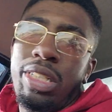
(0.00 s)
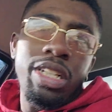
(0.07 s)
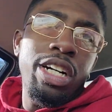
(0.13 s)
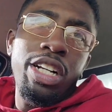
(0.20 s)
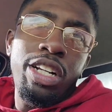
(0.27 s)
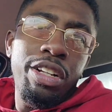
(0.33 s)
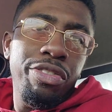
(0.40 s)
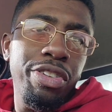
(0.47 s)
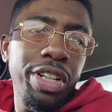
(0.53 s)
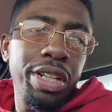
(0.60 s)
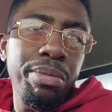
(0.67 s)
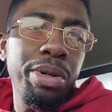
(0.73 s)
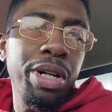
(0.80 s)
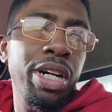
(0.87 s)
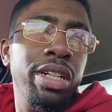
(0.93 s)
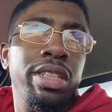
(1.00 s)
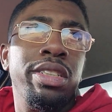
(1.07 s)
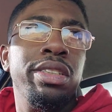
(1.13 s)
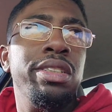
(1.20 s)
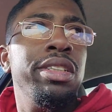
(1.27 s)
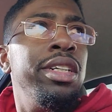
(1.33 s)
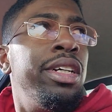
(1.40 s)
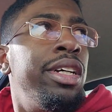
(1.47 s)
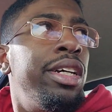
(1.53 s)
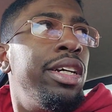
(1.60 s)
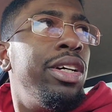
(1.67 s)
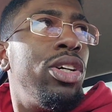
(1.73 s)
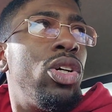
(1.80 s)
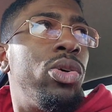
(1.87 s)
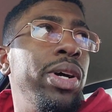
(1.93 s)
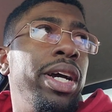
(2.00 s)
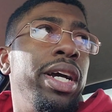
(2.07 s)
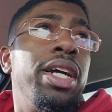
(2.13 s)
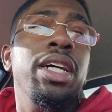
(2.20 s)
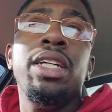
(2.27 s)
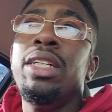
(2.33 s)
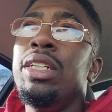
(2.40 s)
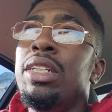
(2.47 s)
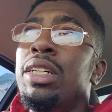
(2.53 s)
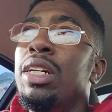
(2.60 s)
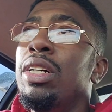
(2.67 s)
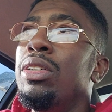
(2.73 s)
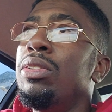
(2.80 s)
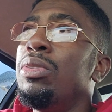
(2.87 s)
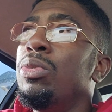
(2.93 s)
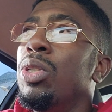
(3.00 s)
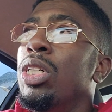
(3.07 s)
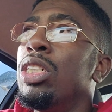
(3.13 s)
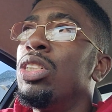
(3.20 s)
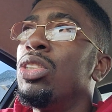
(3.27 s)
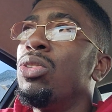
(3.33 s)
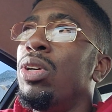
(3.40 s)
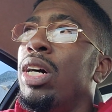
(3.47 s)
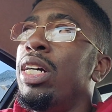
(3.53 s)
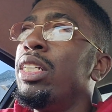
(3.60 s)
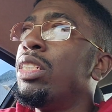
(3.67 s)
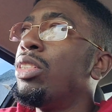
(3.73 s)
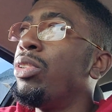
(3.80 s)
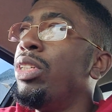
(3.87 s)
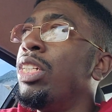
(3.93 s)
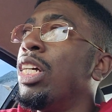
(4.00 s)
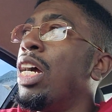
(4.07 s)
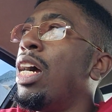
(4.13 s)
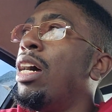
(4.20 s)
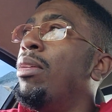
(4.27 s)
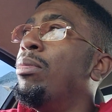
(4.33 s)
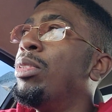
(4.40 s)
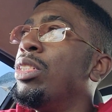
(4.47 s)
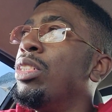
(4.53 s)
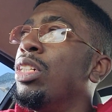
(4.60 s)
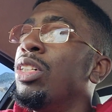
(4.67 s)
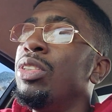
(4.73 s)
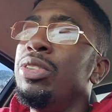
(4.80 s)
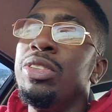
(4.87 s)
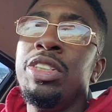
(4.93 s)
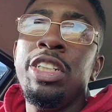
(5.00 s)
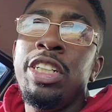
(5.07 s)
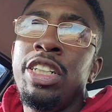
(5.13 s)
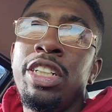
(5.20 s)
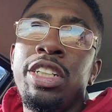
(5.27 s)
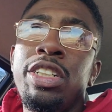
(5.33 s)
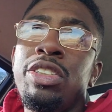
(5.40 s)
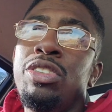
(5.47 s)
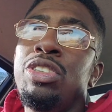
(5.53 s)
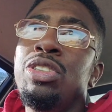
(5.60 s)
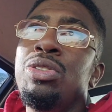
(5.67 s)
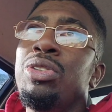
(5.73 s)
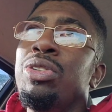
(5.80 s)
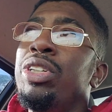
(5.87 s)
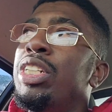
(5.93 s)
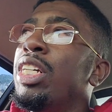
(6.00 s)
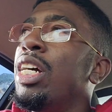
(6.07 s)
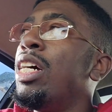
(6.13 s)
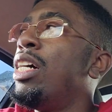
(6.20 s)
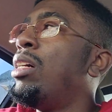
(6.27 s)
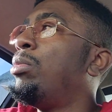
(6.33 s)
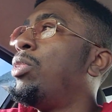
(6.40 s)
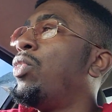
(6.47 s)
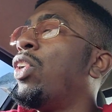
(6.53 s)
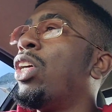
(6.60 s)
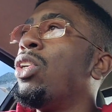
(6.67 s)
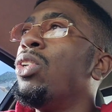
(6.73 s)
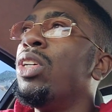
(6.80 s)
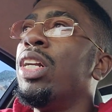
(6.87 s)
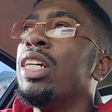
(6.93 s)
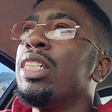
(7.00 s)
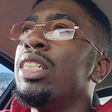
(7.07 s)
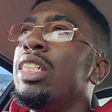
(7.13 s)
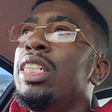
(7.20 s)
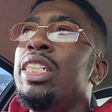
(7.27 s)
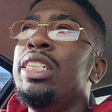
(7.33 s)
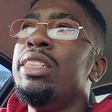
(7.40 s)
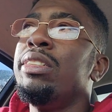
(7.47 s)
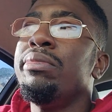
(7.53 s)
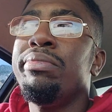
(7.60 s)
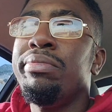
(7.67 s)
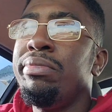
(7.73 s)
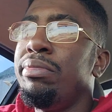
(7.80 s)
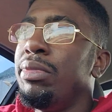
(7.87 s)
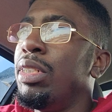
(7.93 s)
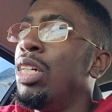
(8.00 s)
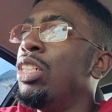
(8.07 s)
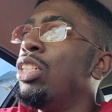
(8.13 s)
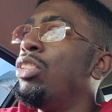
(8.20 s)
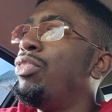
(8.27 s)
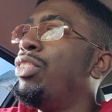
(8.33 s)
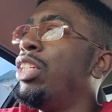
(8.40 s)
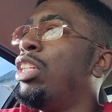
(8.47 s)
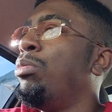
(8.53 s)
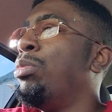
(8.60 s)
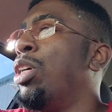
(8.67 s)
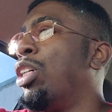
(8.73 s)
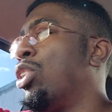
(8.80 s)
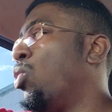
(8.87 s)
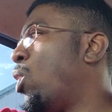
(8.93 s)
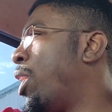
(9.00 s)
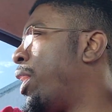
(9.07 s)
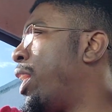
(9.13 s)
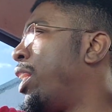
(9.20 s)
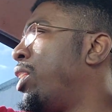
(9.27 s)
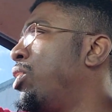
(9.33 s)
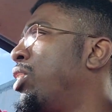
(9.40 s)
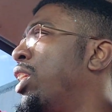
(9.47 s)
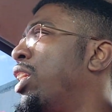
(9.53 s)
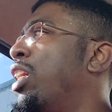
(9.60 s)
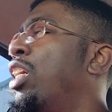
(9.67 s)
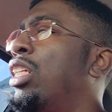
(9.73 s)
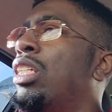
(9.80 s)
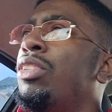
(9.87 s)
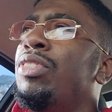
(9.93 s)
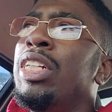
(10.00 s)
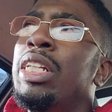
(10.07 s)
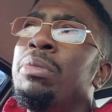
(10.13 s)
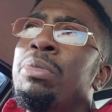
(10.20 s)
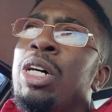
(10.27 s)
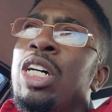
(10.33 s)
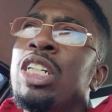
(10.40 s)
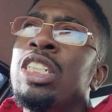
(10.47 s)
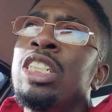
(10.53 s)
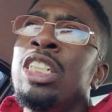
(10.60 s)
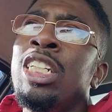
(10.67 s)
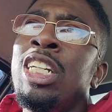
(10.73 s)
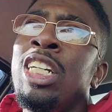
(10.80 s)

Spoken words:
$150, quick, once, twice, 3 times, 2-3 times if y'all going out to eat, $150. So why not use the $150?